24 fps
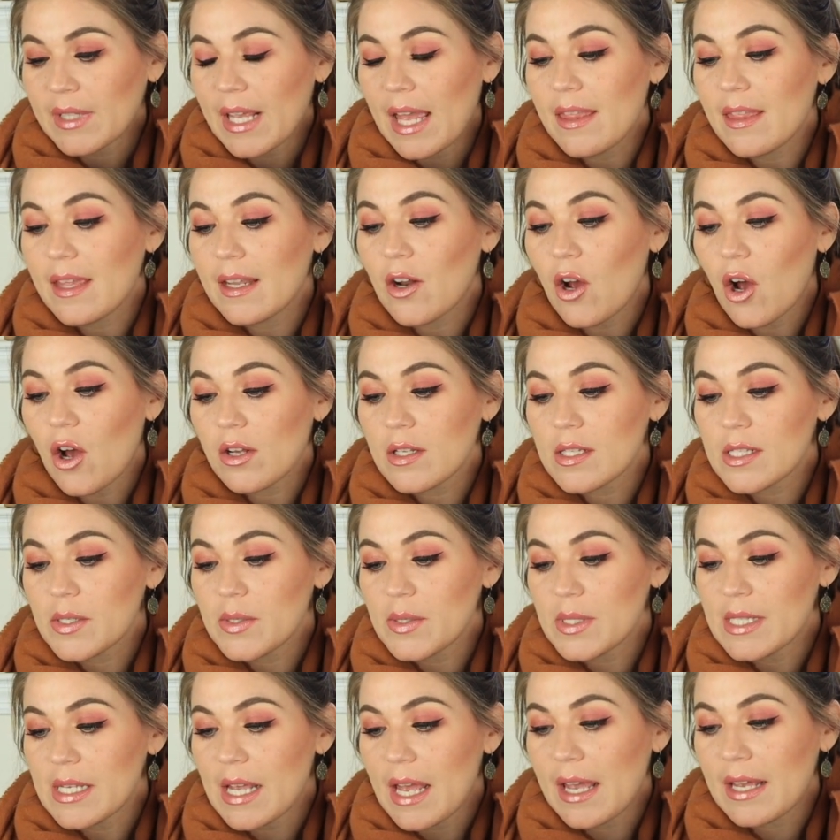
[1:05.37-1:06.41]
And then it
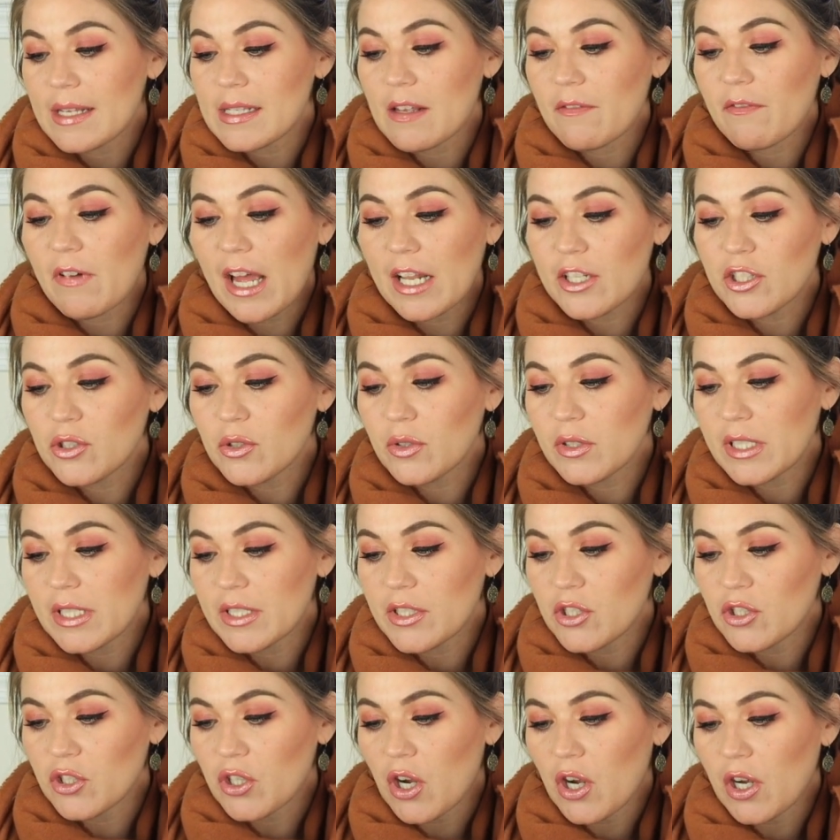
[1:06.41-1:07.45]
also says vaginal
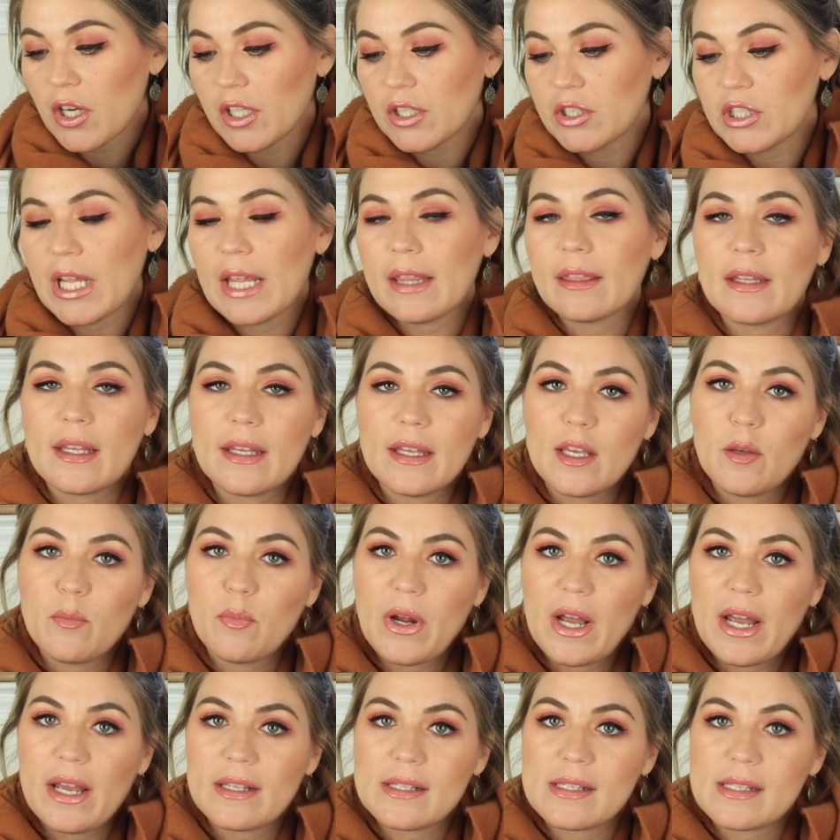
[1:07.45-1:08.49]
discharge and leaky
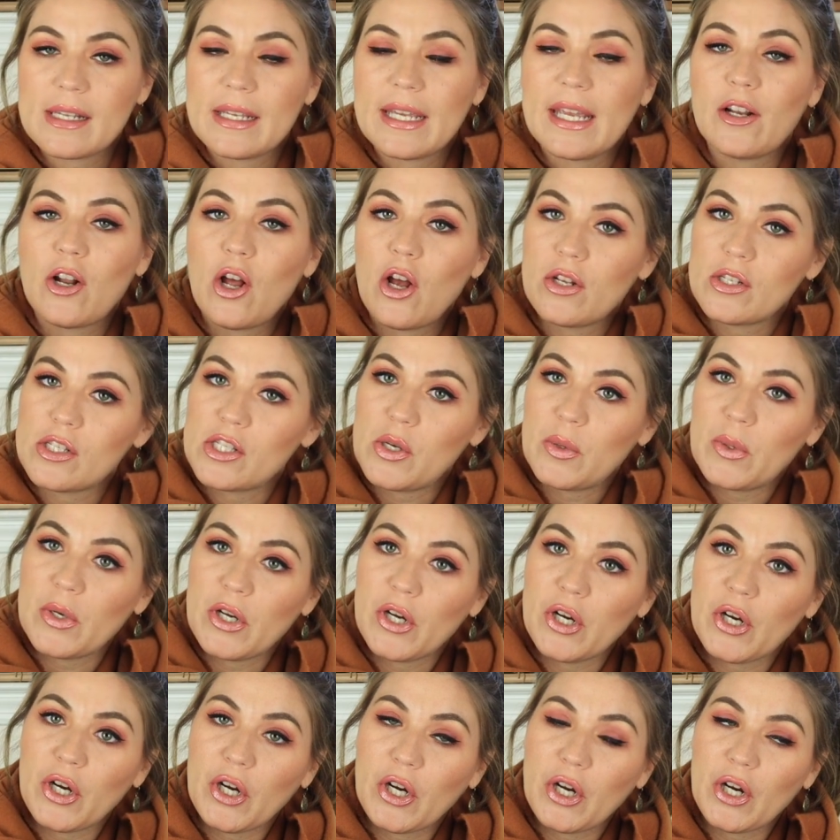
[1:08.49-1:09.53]
breasts can also
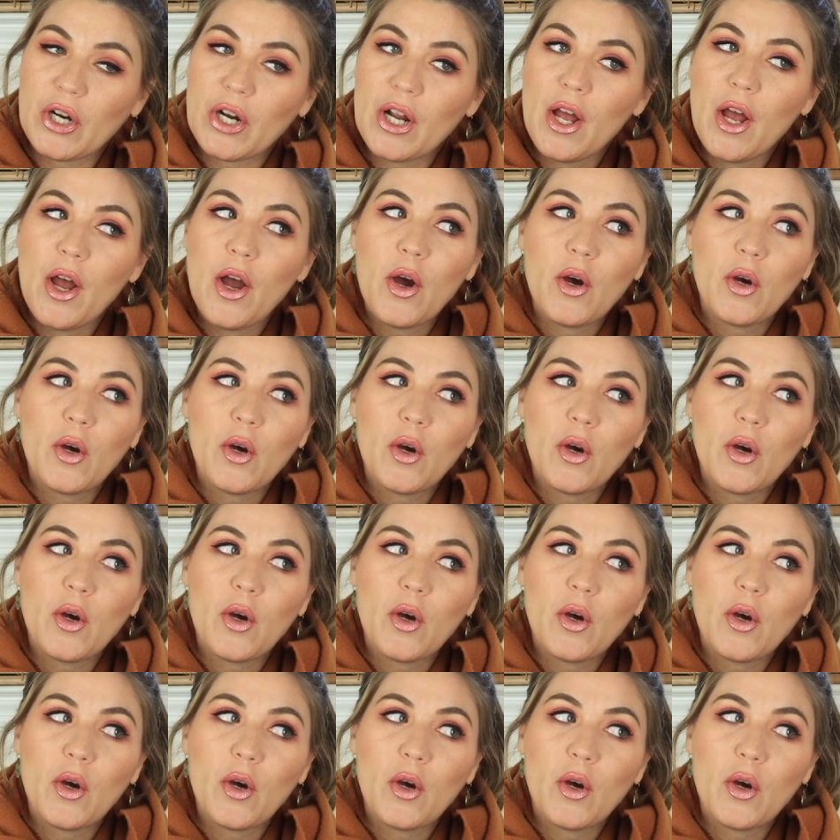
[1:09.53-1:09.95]
occur,